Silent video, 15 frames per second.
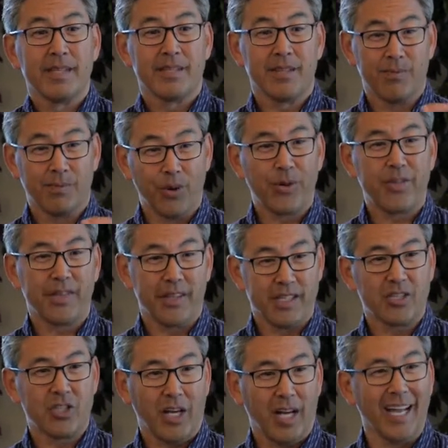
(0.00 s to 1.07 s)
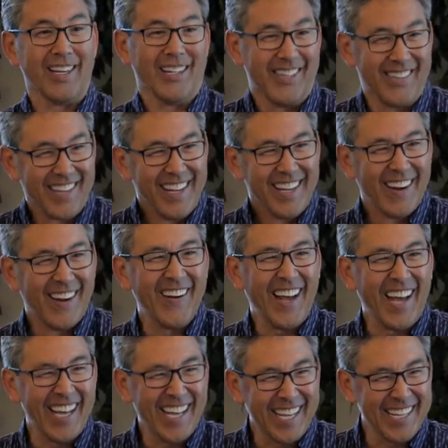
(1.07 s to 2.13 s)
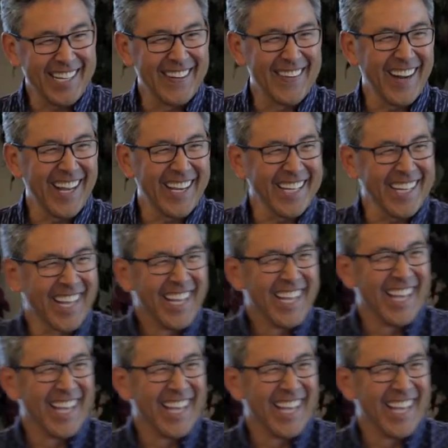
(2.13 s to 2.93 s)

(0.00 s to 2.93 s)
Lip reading: to birth this child. right?